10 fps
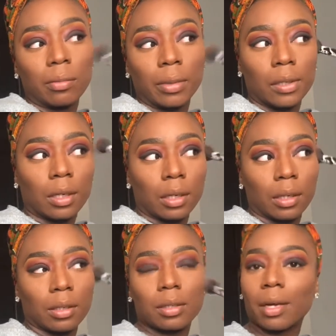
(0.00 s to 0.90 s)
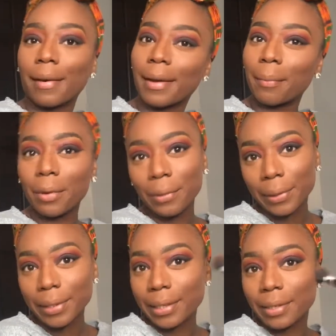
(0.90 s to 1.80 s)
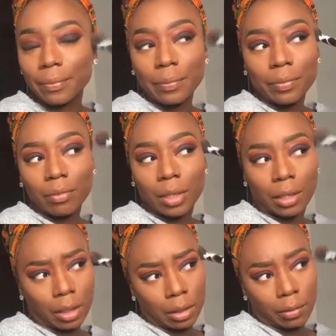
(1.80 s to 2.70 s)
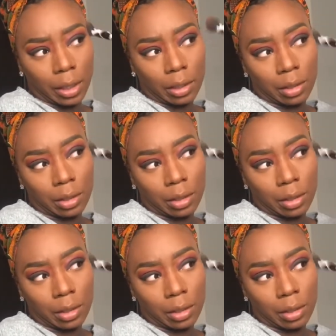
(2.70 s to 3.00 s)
because I'm oily and I don't like it.